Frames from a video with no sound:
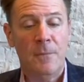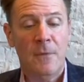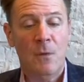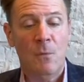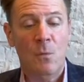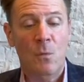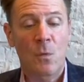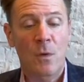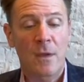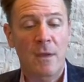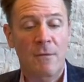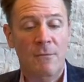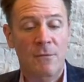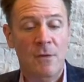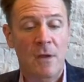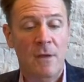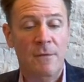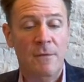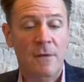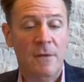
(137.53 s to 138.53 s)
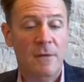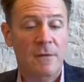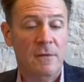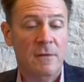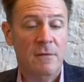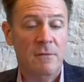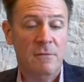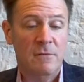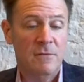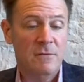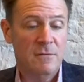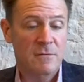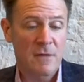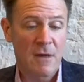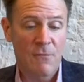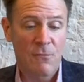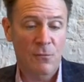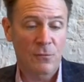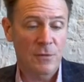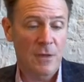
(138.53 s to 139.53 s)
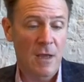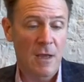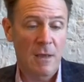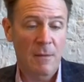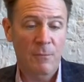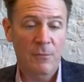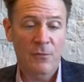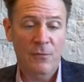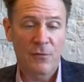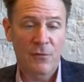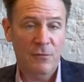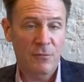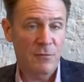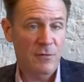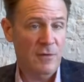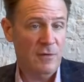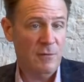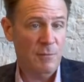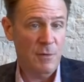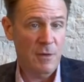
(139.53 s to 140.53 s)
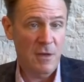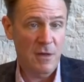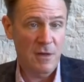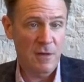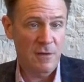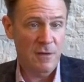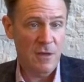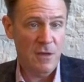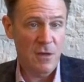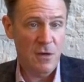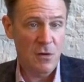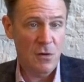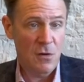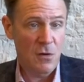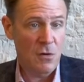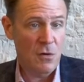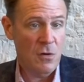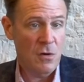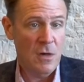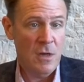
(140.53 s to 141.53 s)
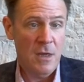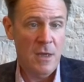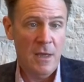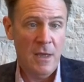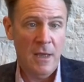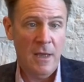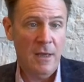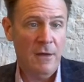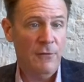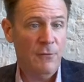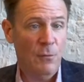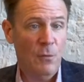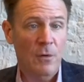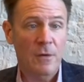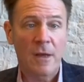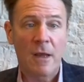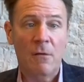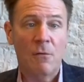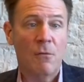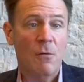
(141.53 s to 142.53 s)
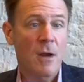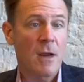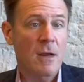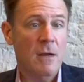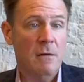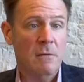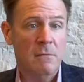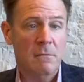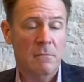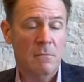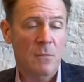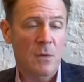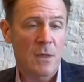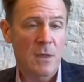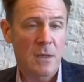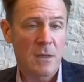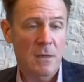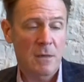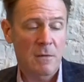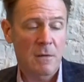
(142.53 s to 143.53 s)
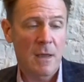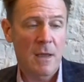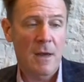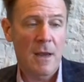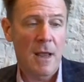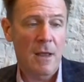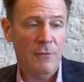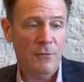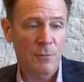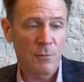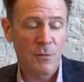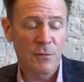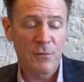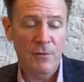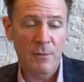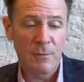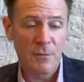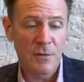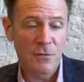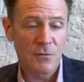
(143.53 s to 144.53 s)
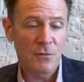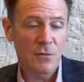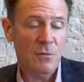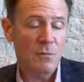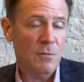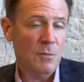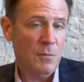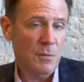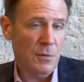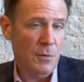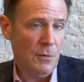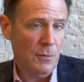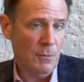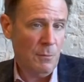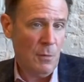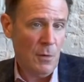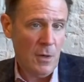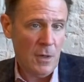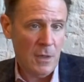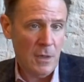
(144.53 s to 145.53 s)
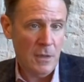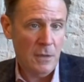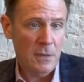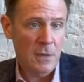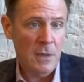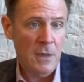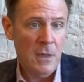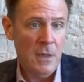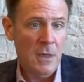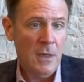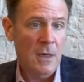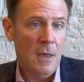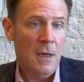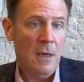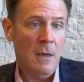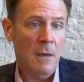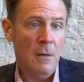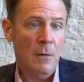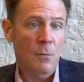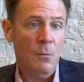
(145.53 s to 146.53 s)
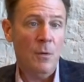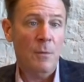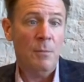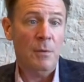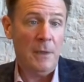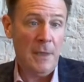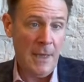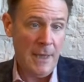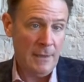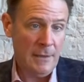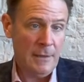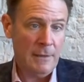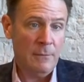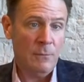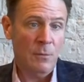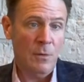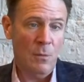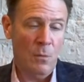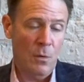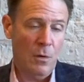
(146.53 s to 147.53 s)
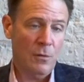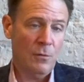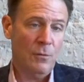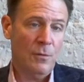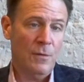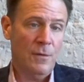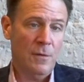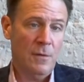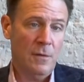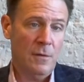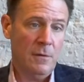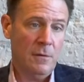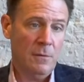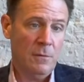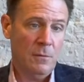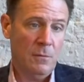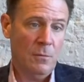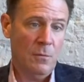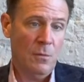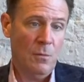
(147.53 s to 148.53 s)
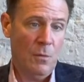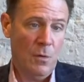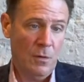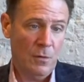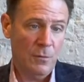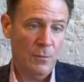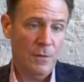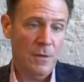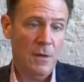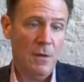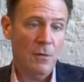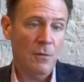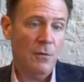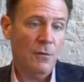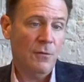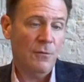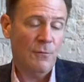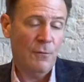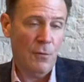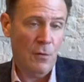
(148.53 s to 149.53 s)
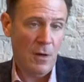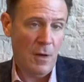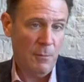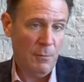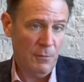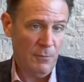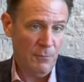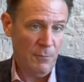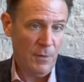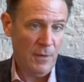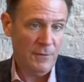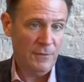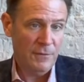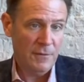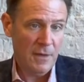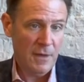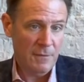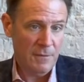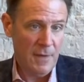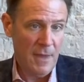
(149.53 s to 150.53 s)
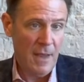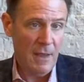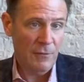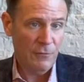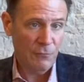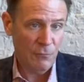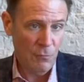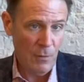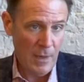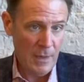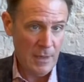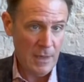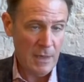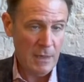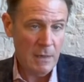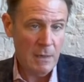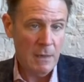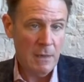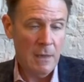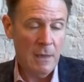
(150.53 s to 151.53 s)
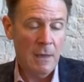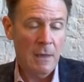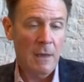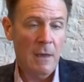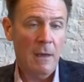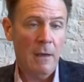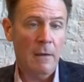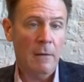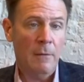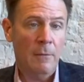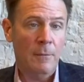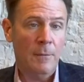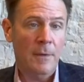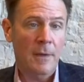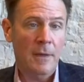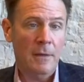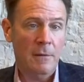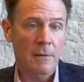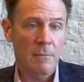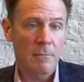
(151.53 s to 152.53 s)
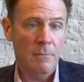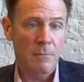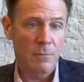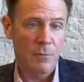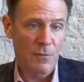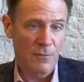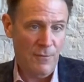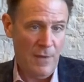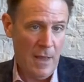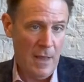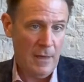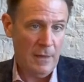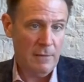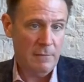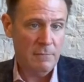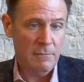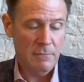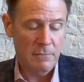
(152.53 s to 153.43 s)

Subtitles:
We have done that several times since the beginning of the year, and it's worked out great. We had a house in Museum District we put on the market. We planned it. We worked with the owners for a couple of months to get the house ready, and provided